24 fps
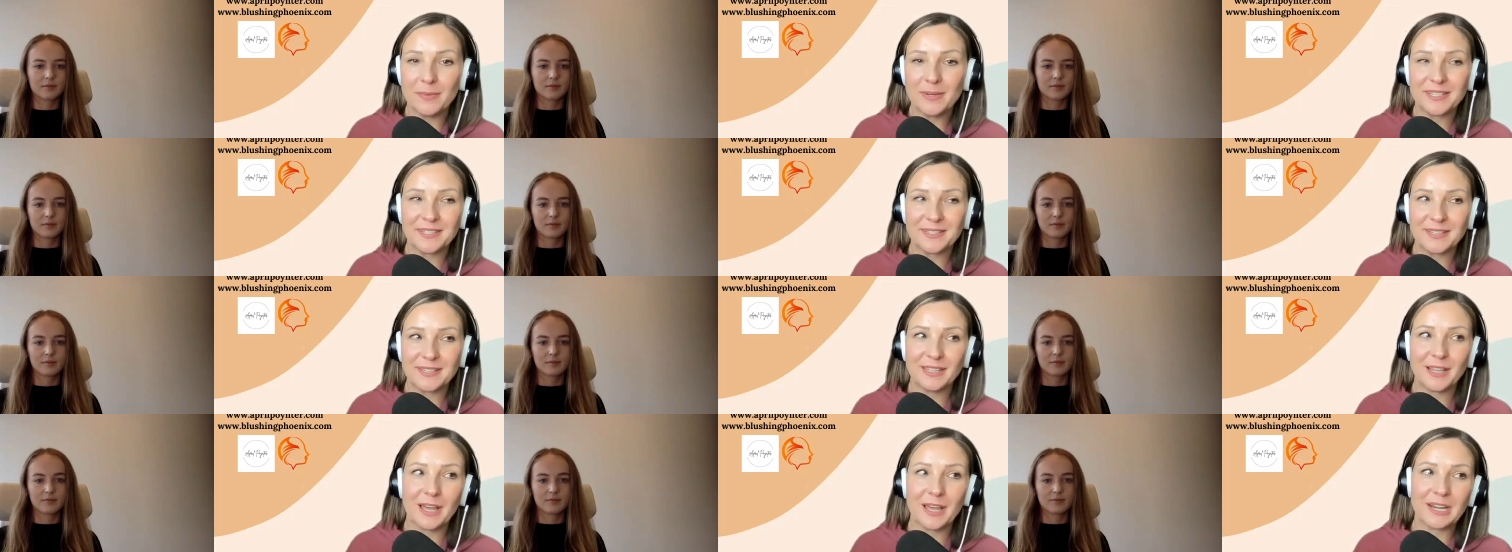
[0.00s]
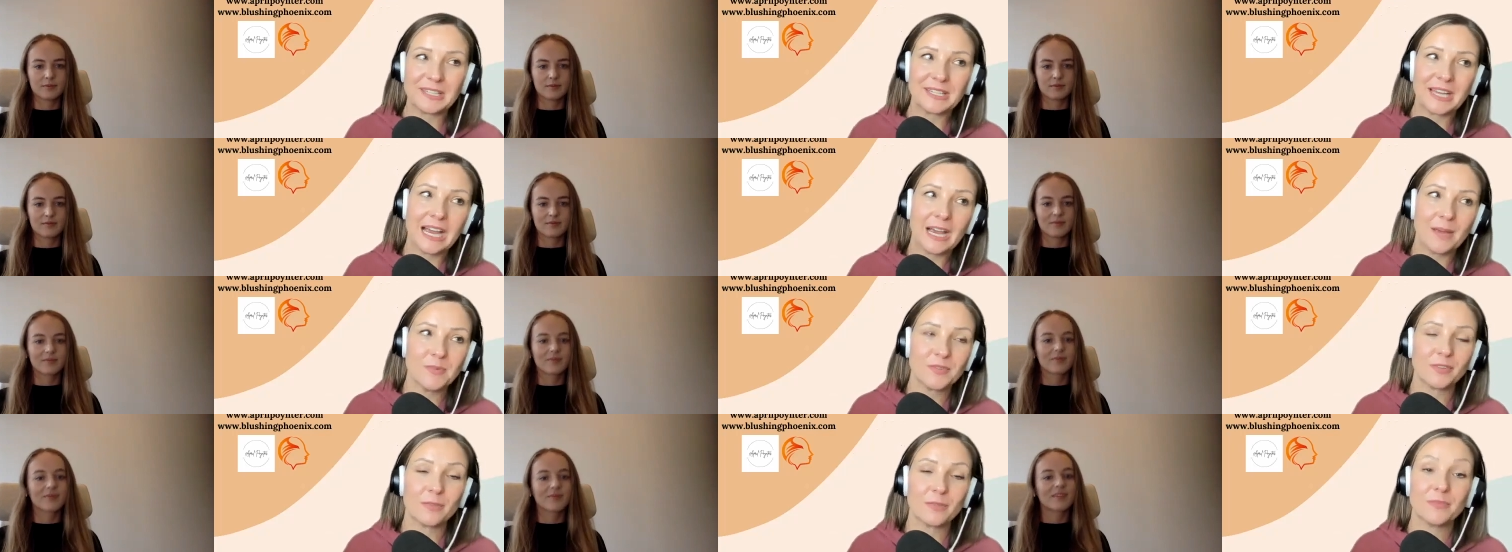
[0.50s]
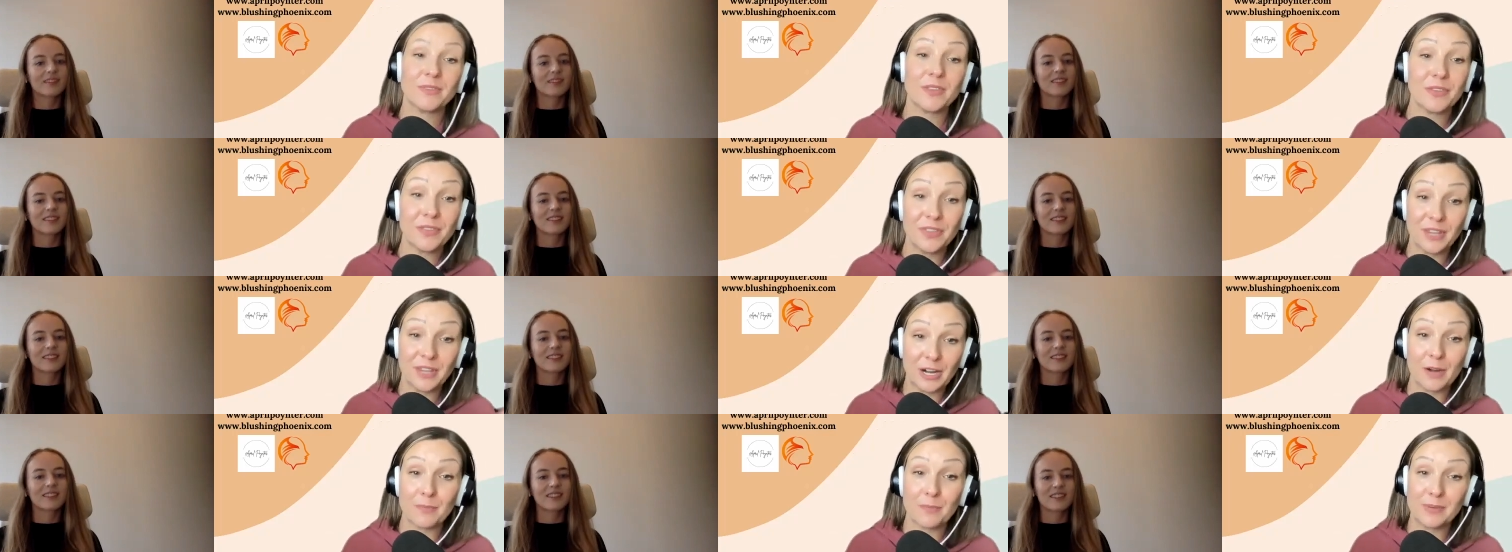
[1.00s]
Speaker 1: because a lot of times from the
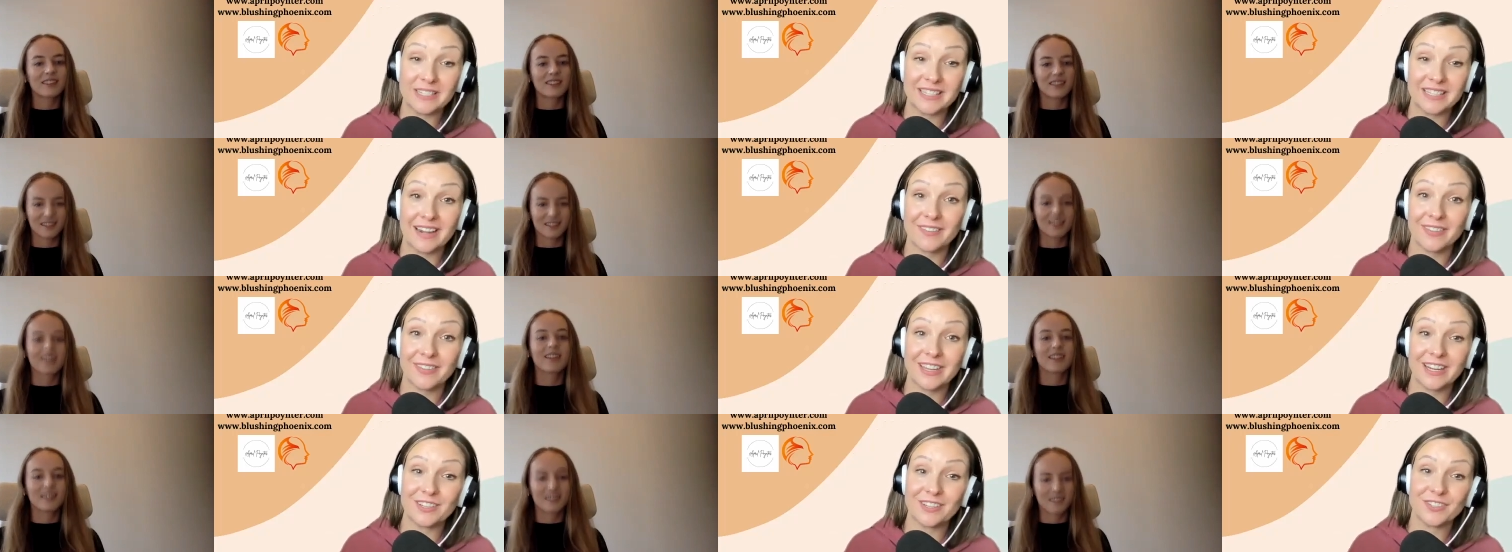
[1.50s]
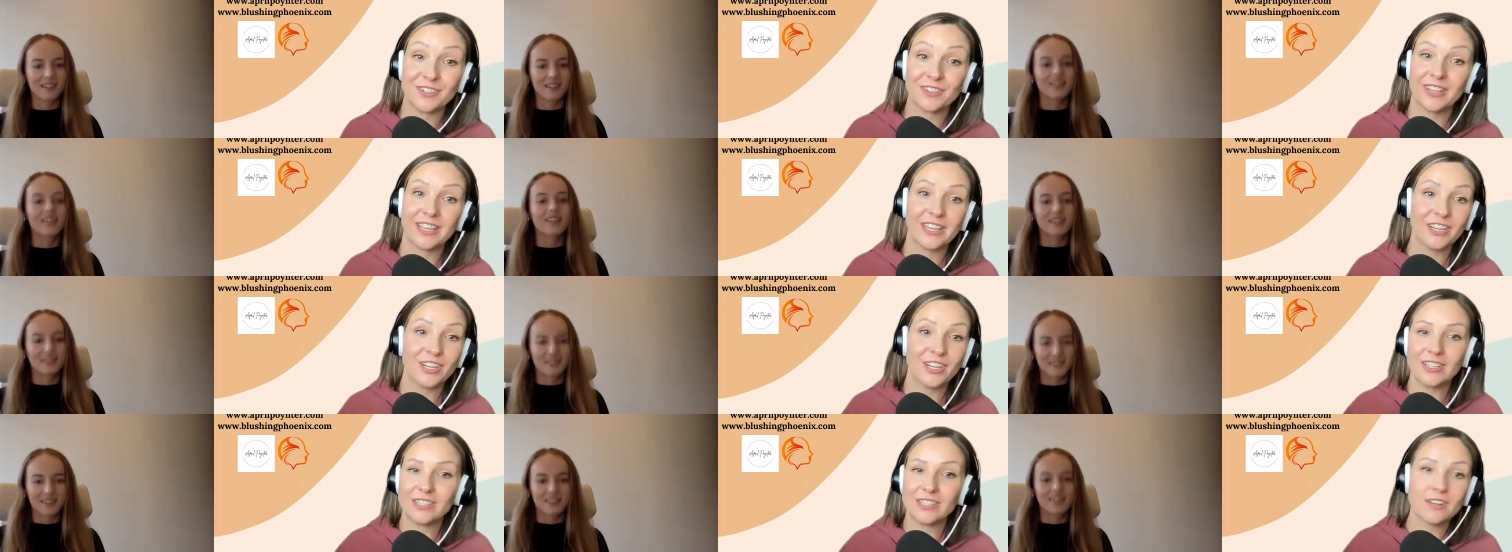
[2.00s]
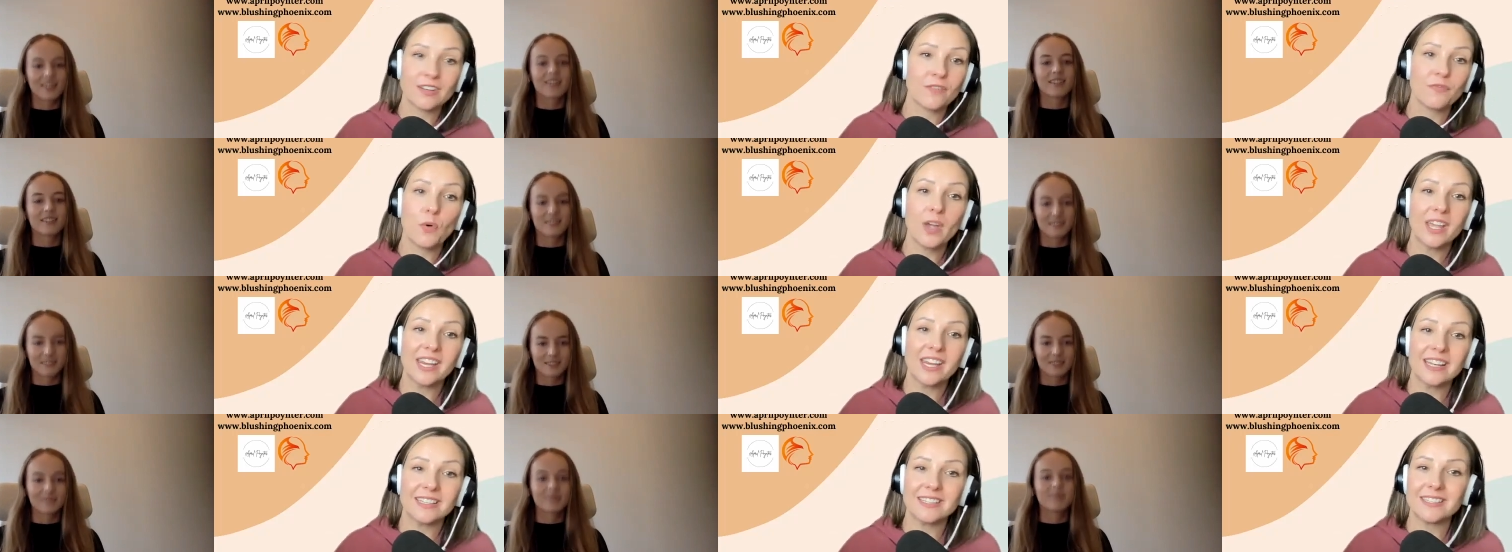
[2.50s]
therapy side of things, they're like, "It's an
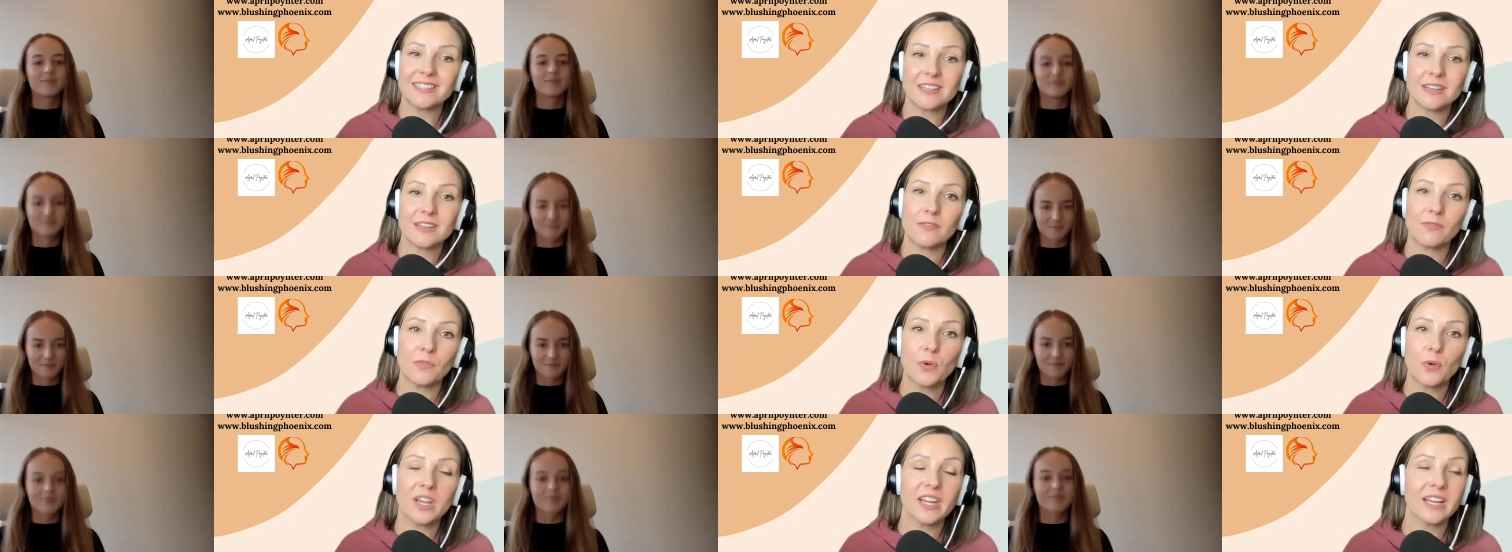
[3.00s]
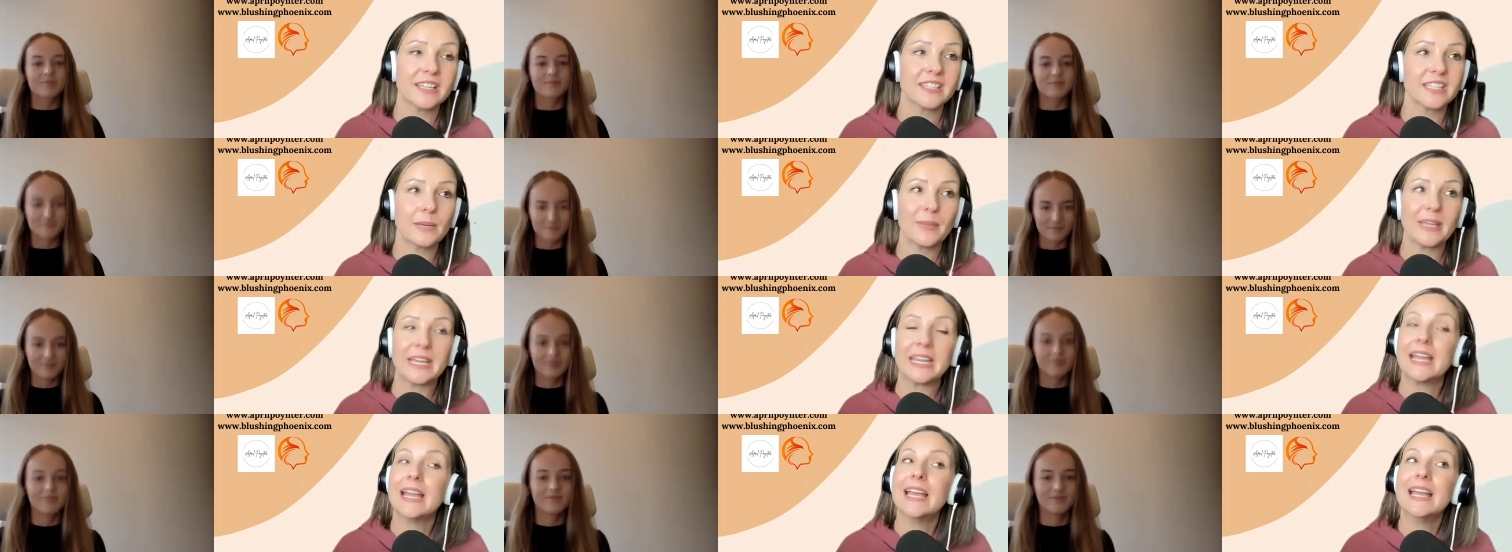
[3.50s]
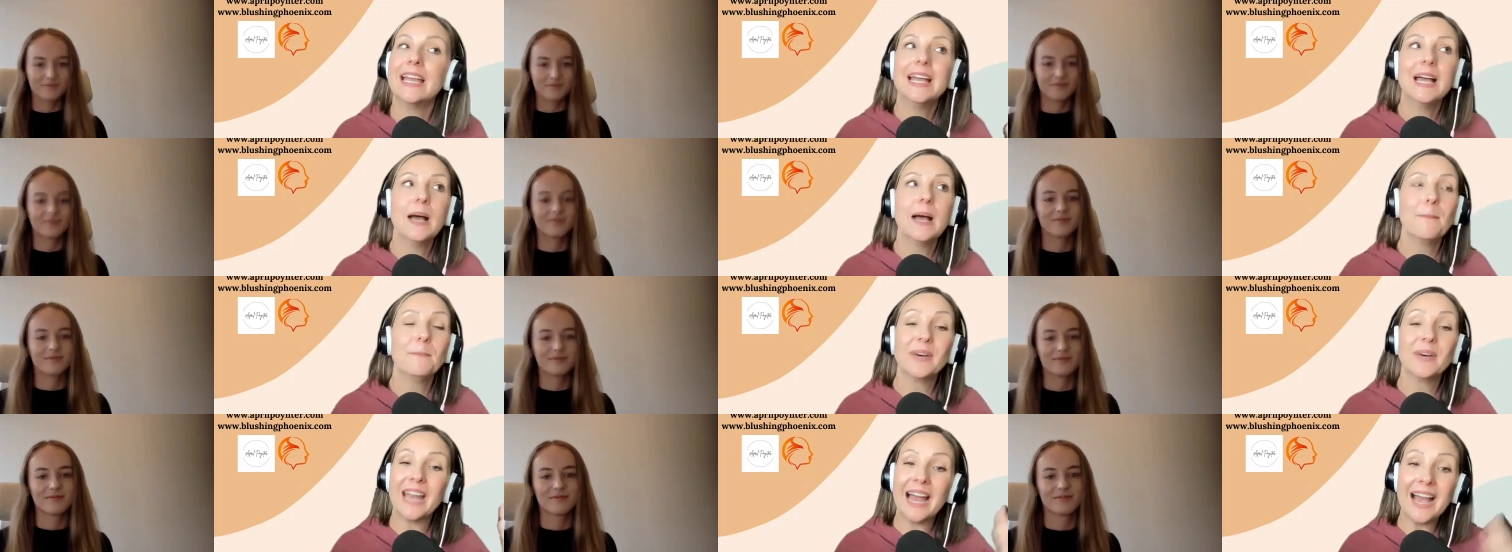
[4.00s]
avoidance, it's an avoidance," and I'm like,
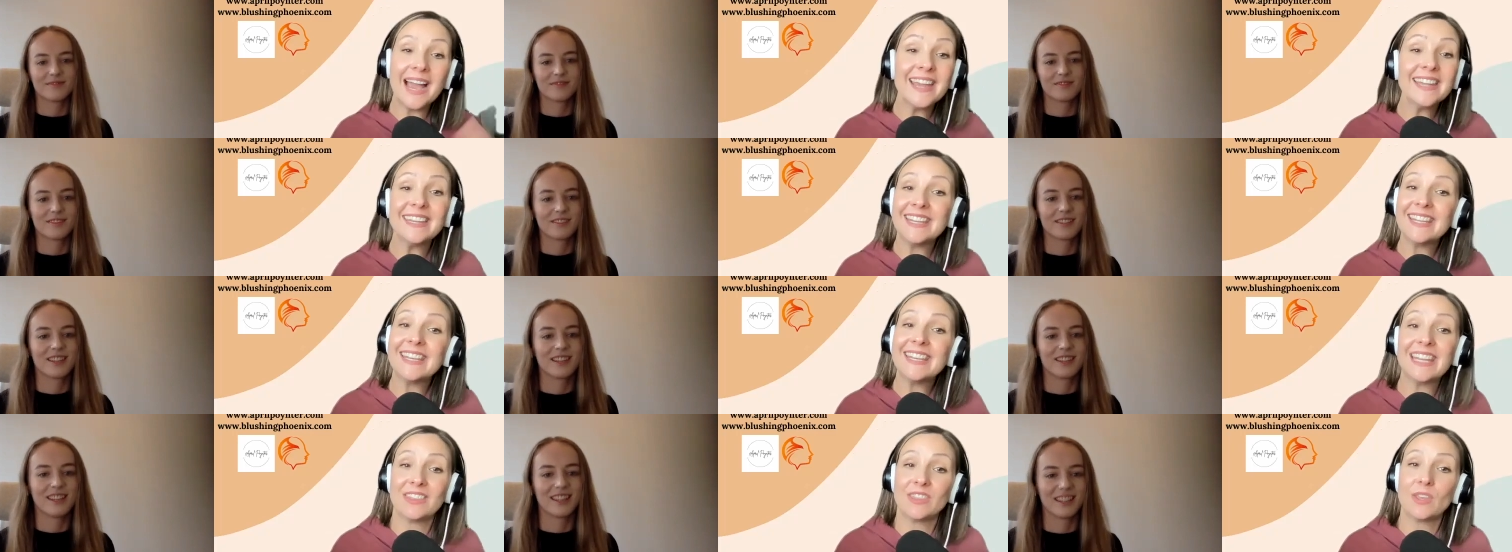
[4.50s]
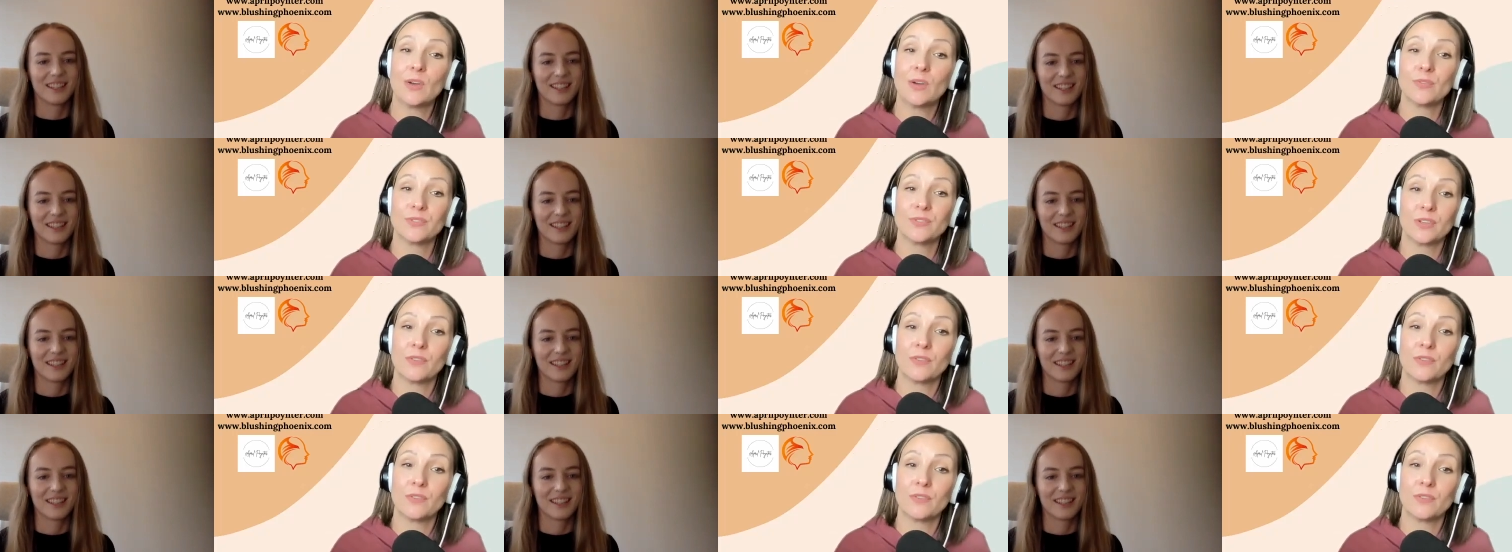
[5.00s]
"But I needed those